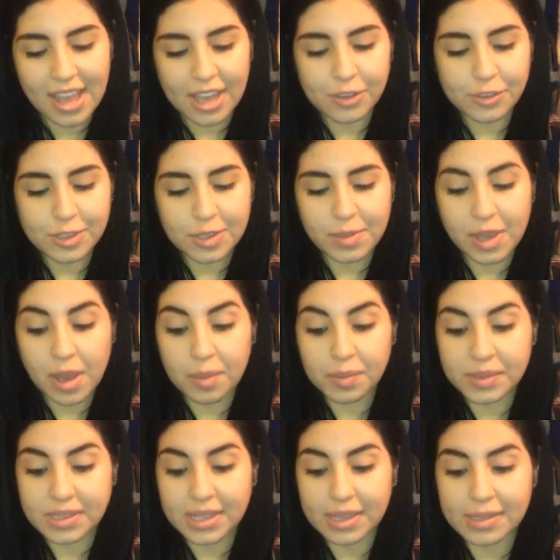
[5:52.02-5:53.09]
I used to be
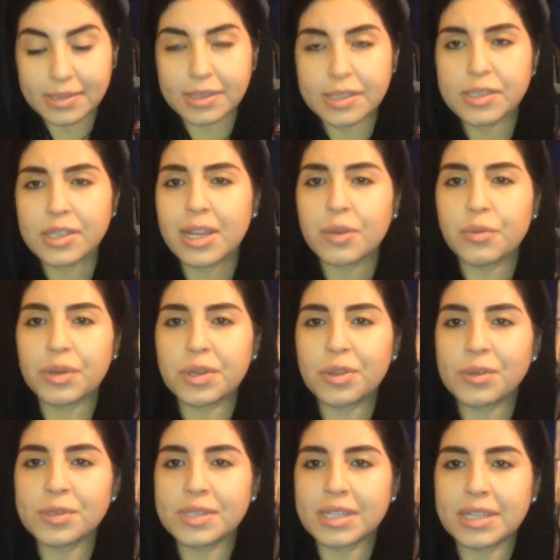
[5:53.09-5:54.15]
obsessed. These are like one of
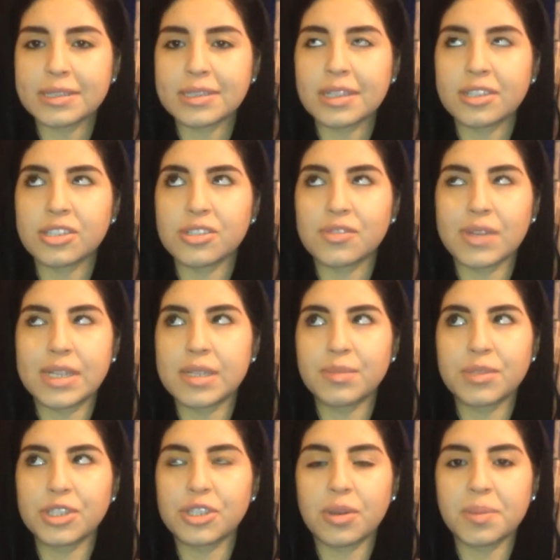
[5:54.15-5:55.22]
those things that just
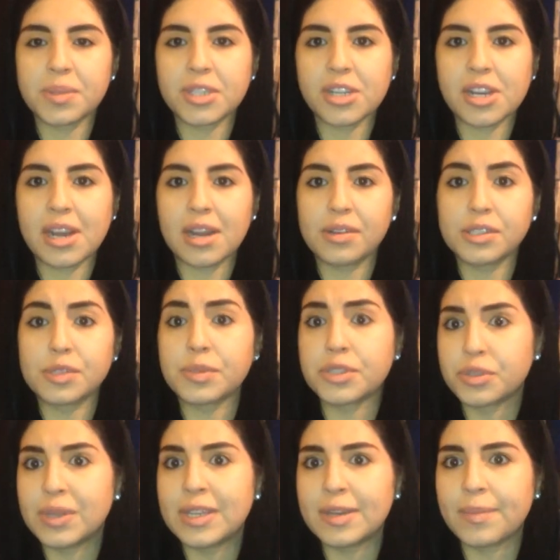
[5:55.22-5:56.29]
randomly show up in your house, but you
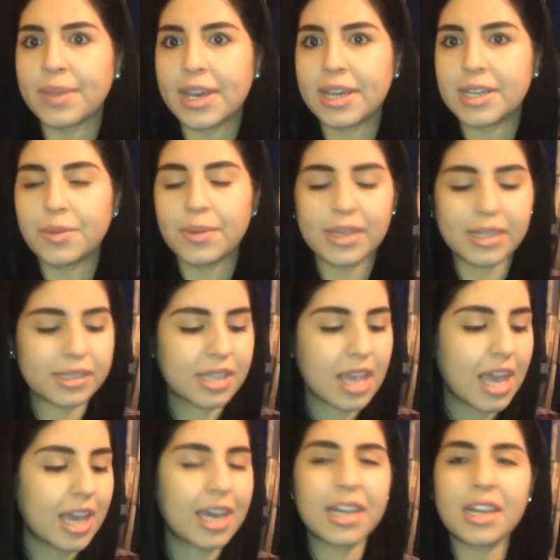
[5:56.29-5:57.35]
eat them anyways.
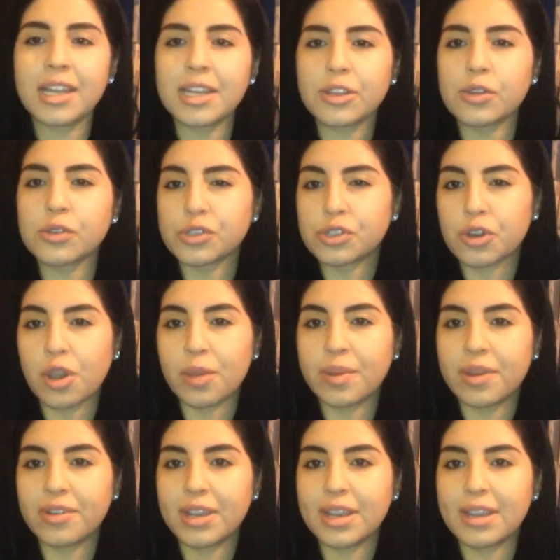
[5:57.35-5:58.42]
Kind of like those
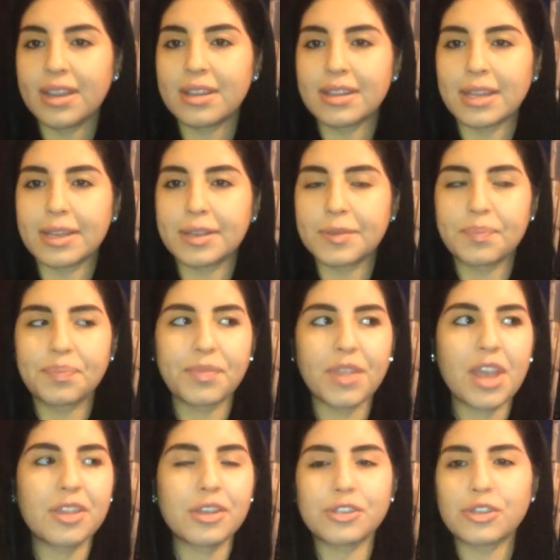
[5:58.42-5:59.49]
strawberry, like
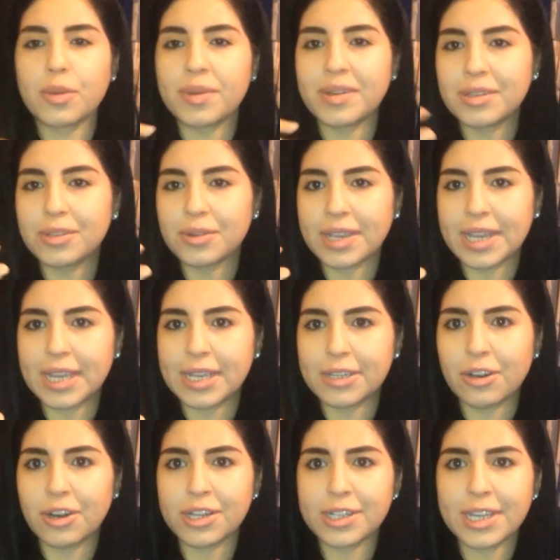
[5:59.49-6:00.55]
the strawberry little can
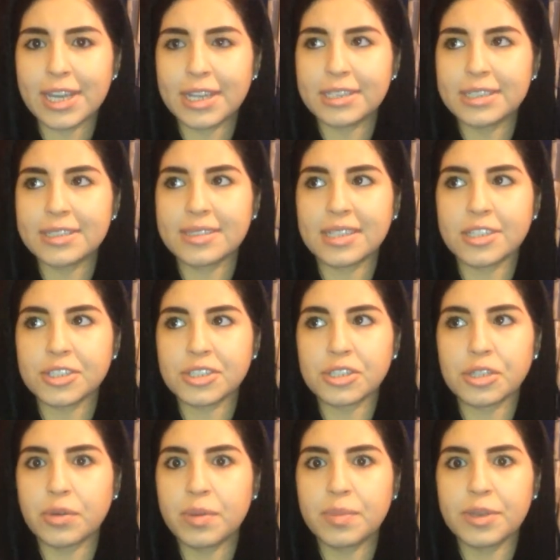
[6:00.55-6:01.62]
hard candies that just
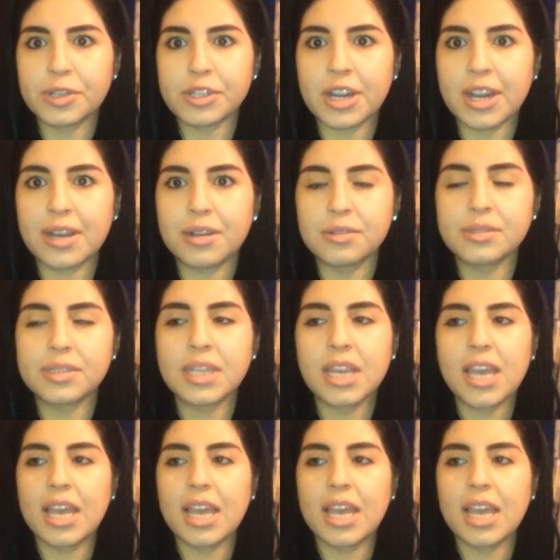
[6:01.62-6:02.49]
show up in your house.